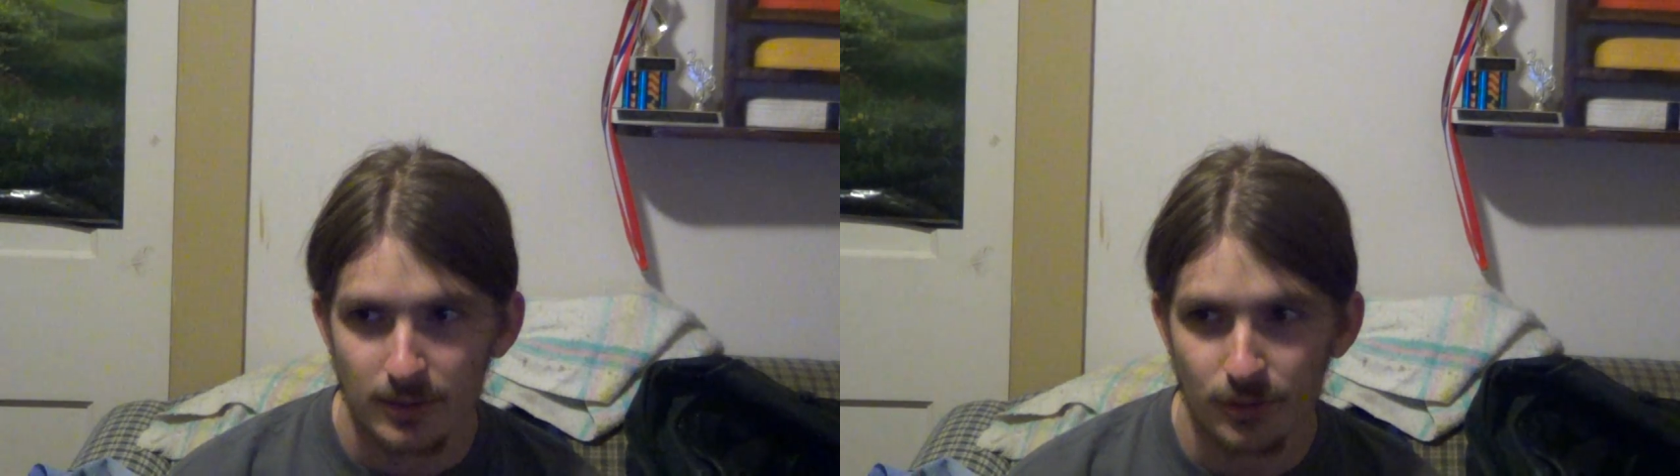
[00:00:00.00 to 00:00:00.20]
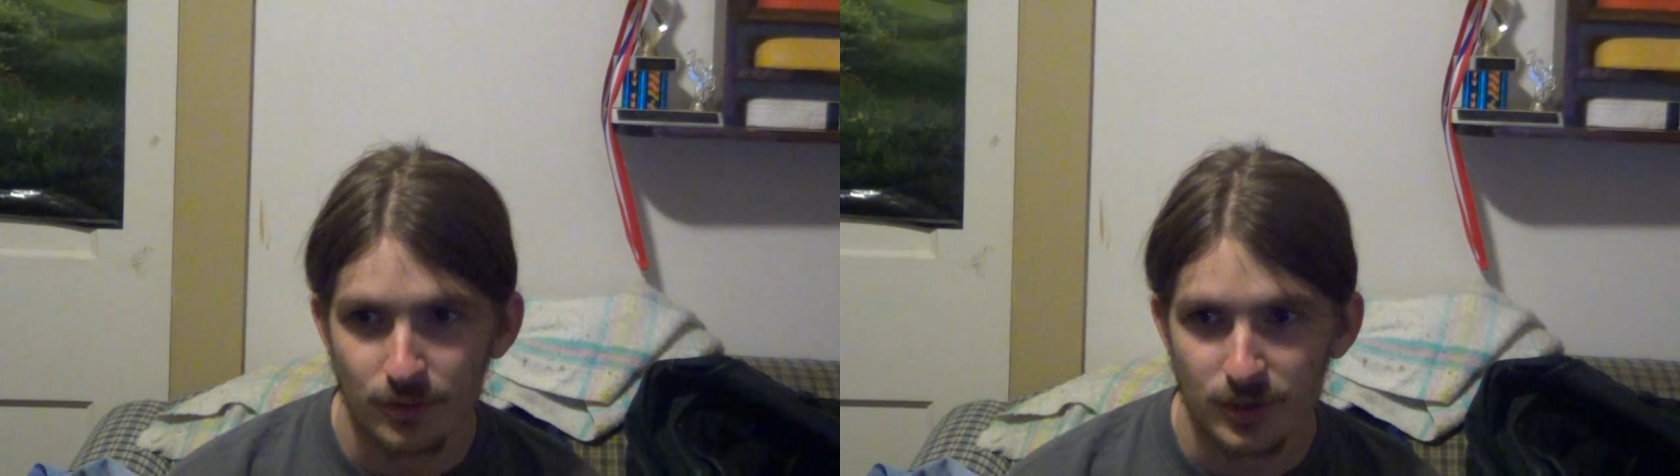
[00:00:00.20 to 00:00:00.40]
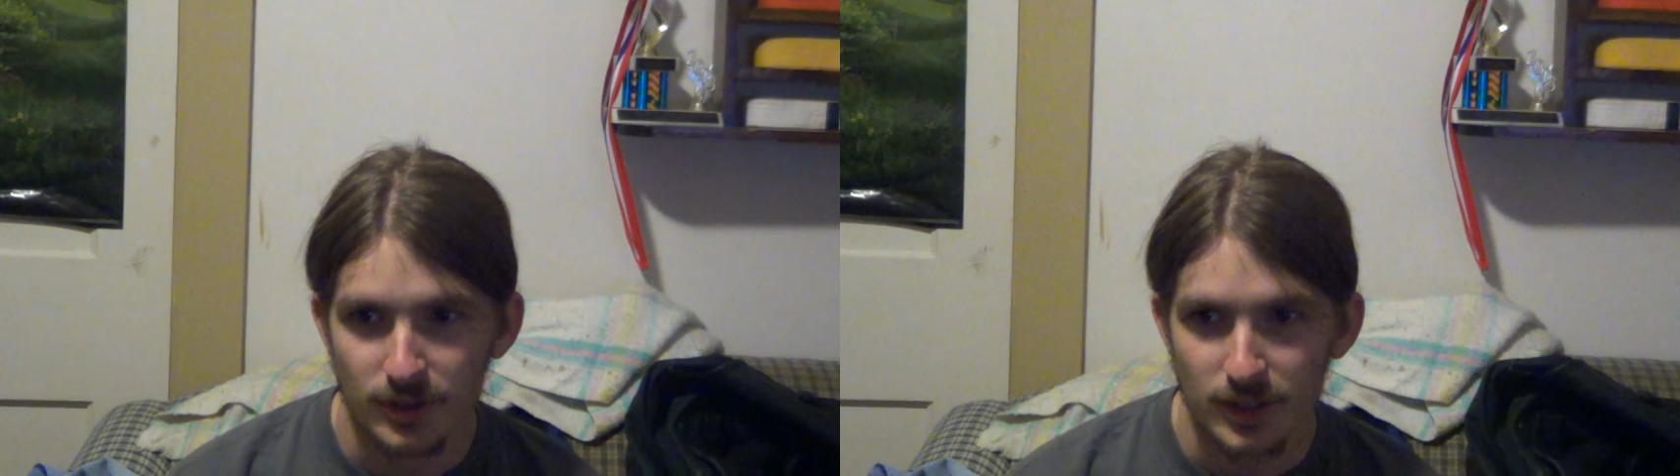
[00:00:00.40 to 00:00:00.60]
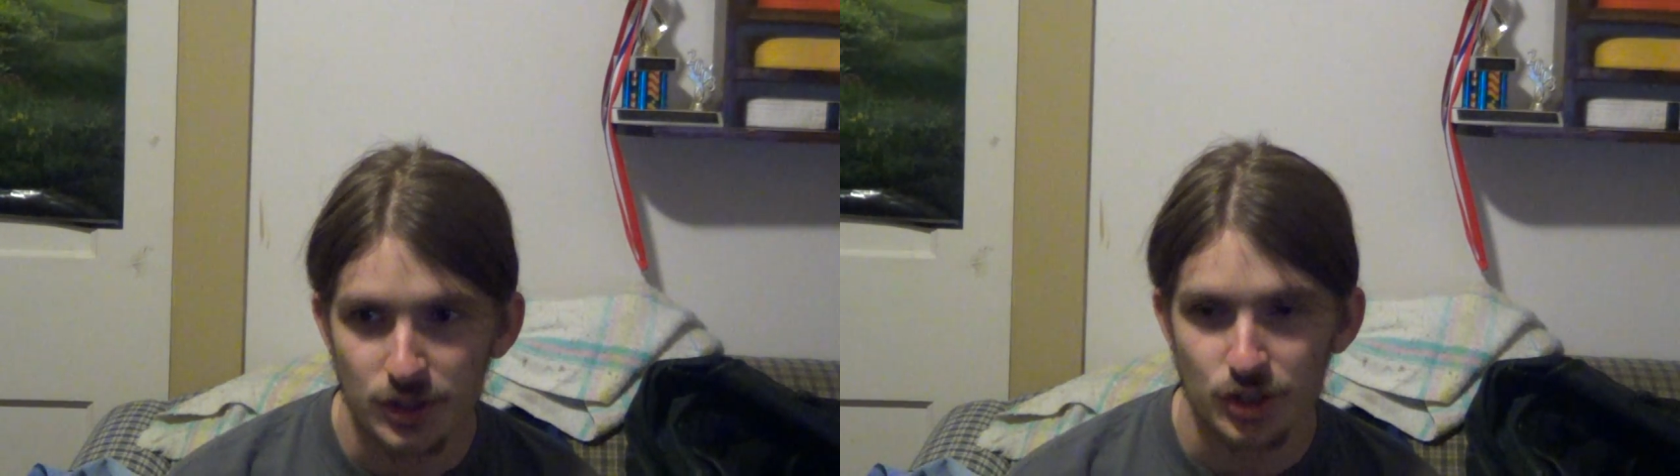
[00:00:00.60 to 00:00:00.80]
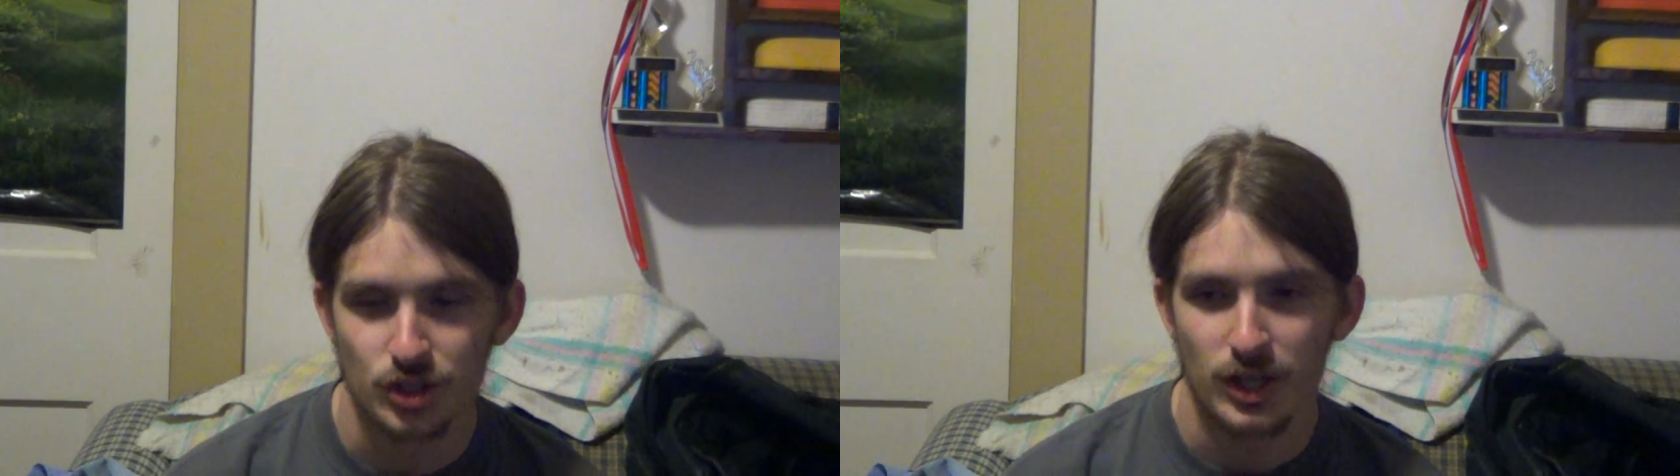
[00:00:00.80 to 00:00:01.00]
to the
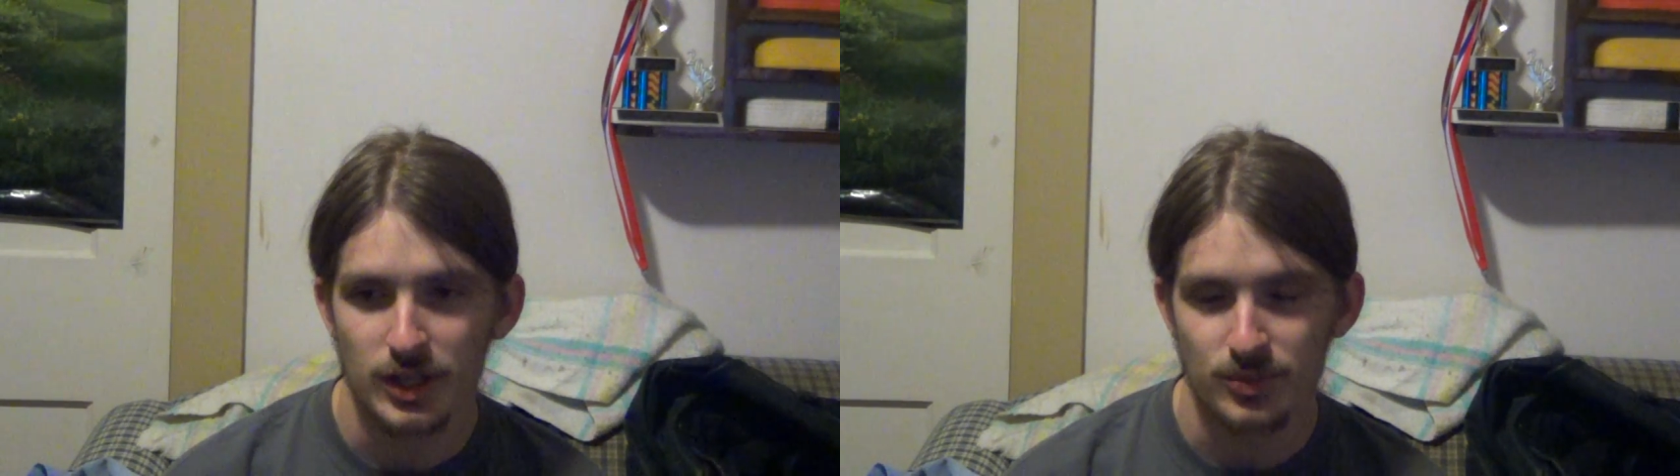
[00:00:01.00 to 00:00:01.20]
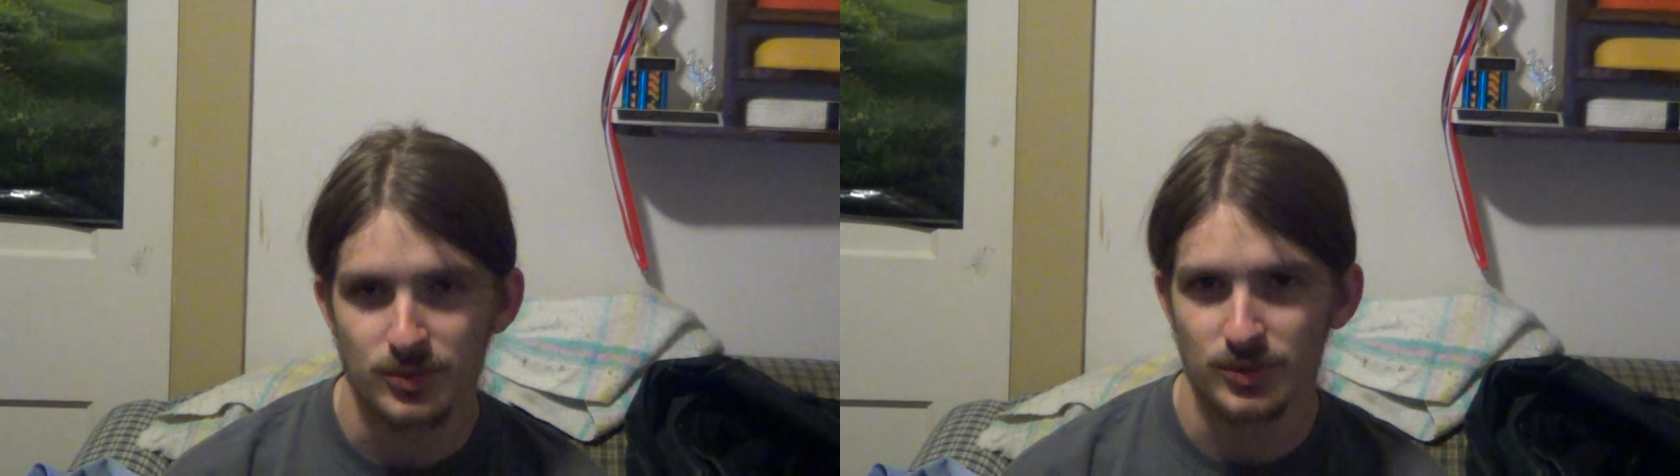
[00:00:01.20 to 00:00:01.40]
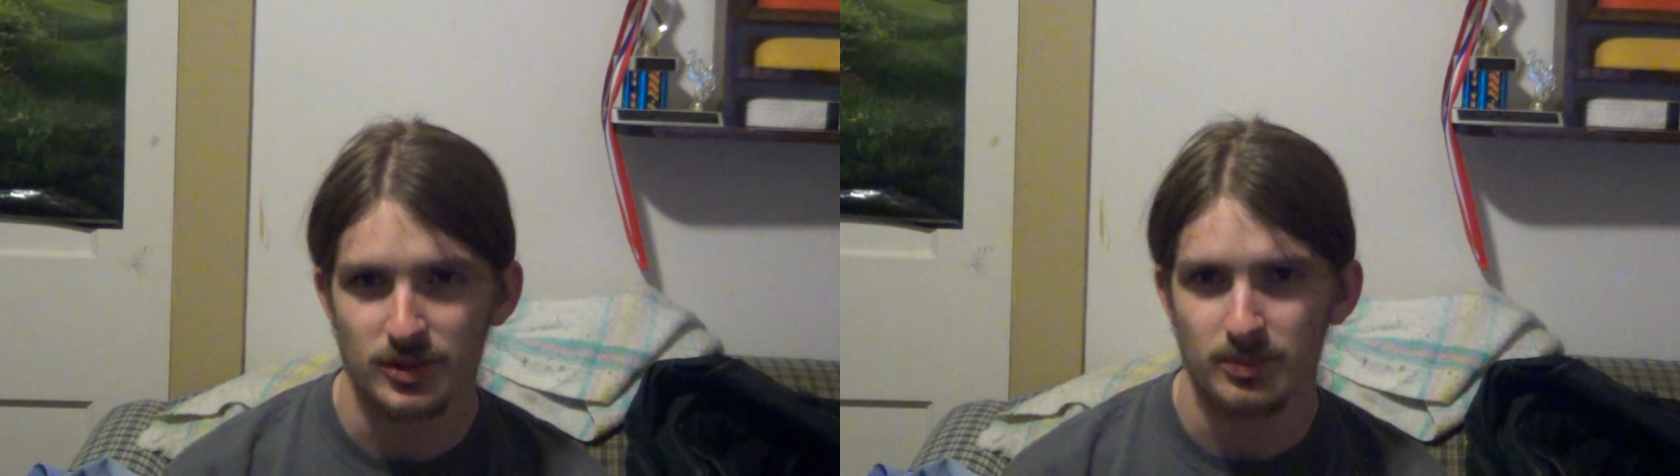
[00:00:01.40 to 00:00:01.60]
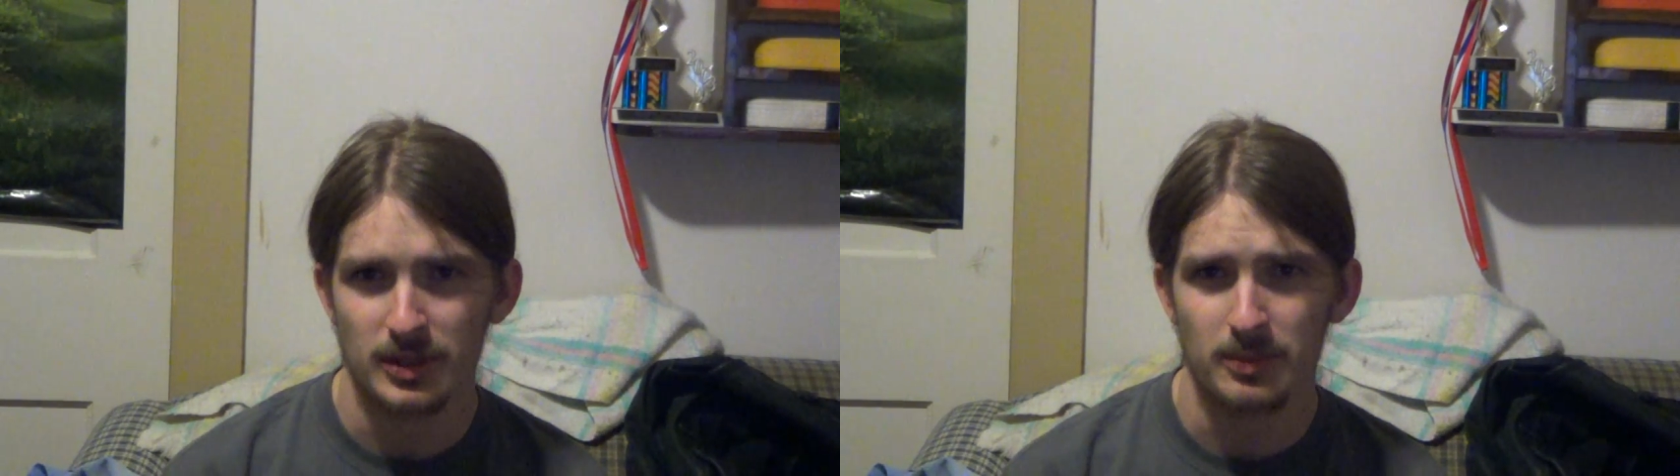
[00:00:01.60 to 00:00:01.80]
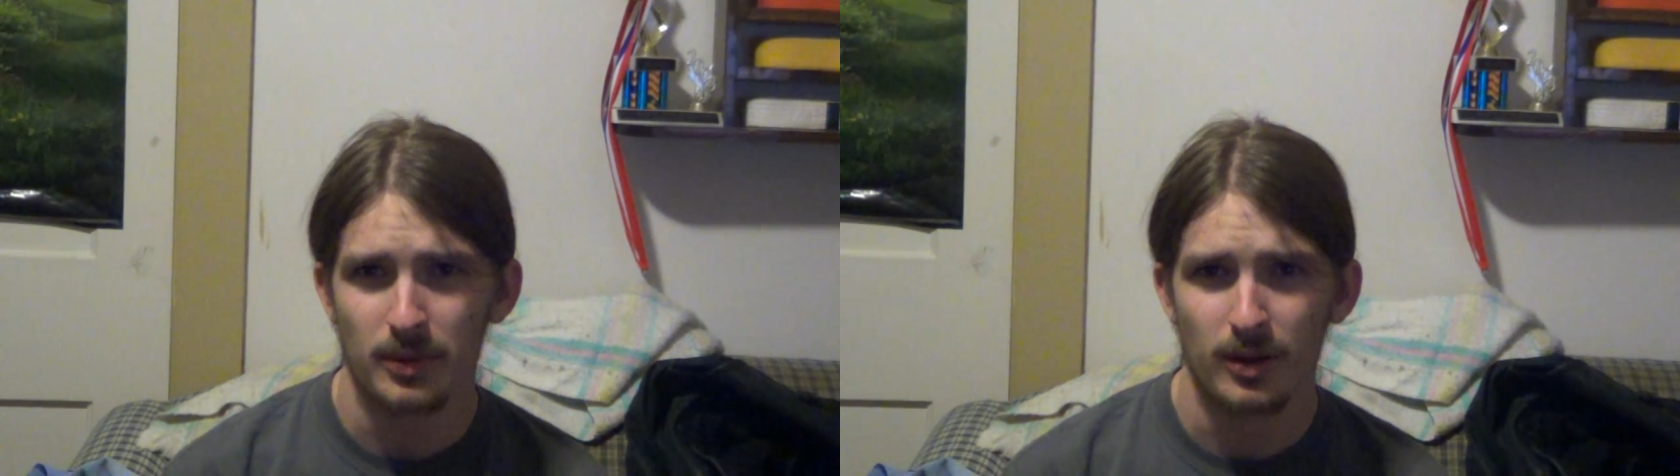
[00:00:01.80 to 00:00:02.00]
exchange, which was the
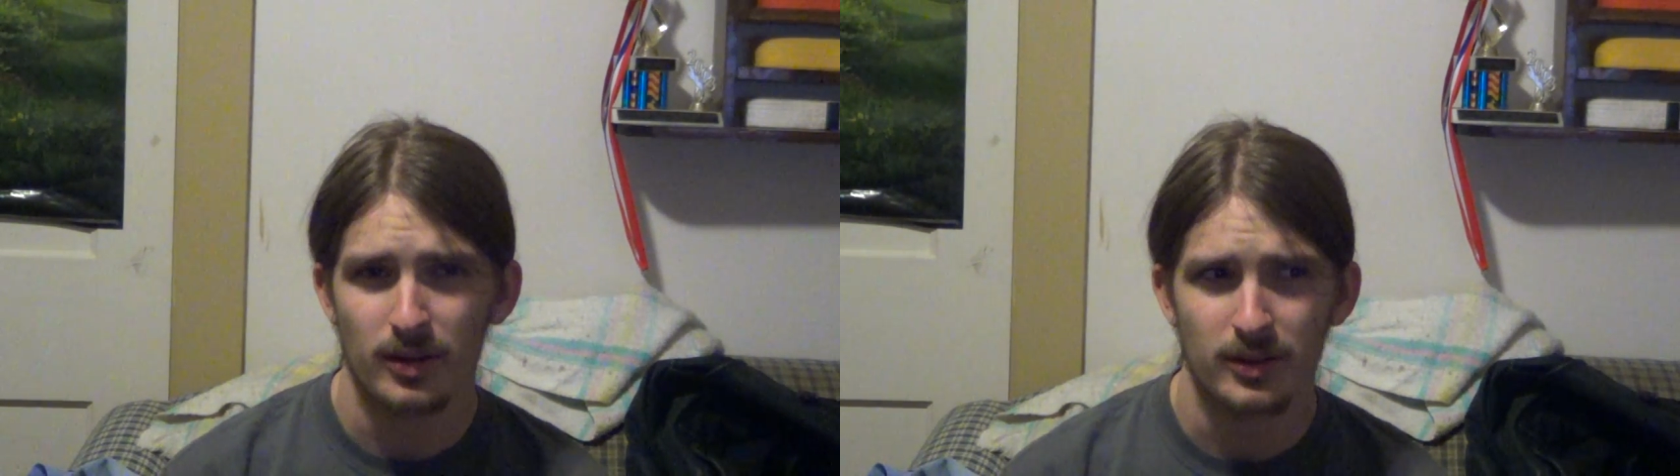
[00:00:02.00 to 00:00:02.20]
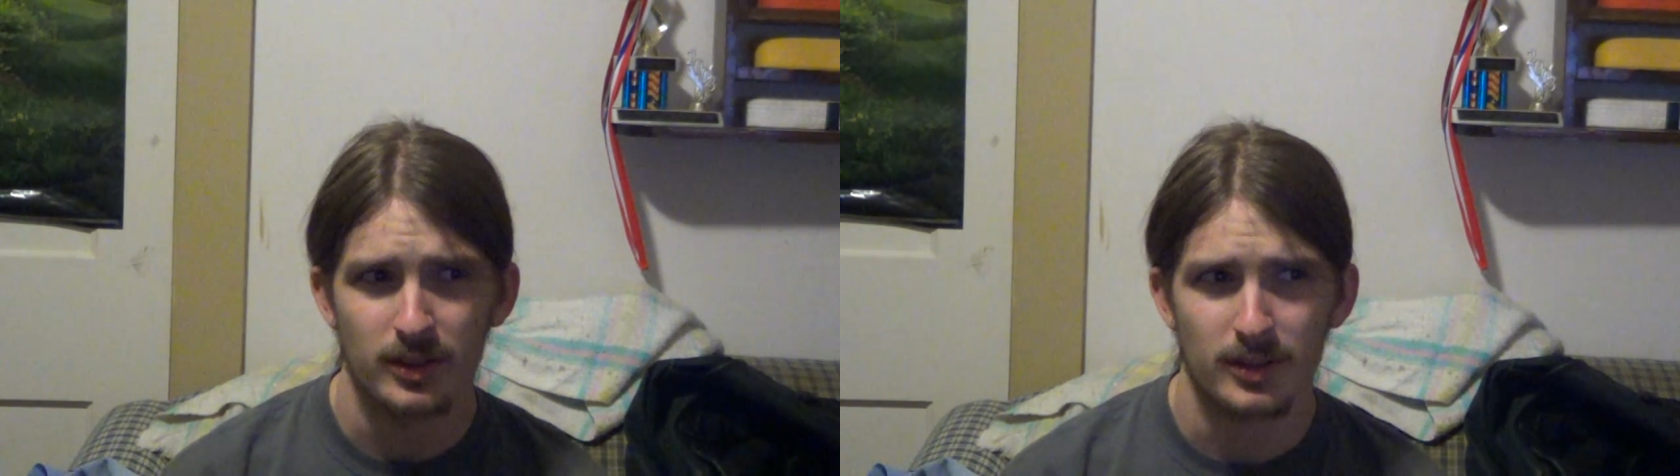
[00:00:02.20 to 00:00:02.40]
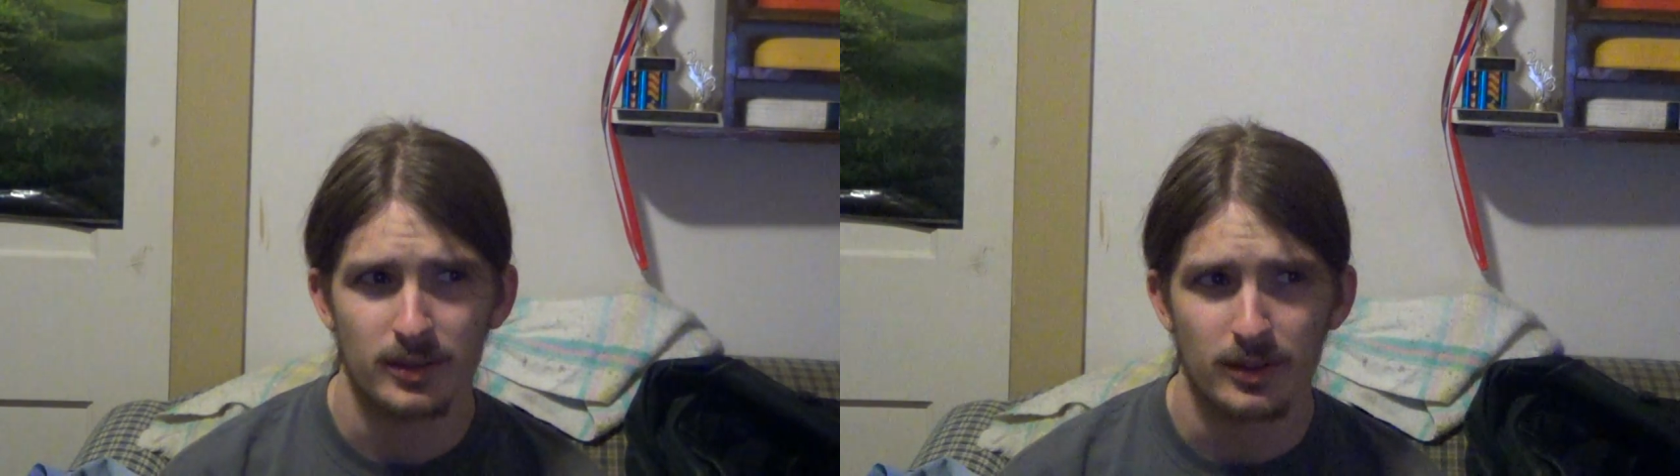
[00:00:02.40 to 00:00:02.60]
big part, and then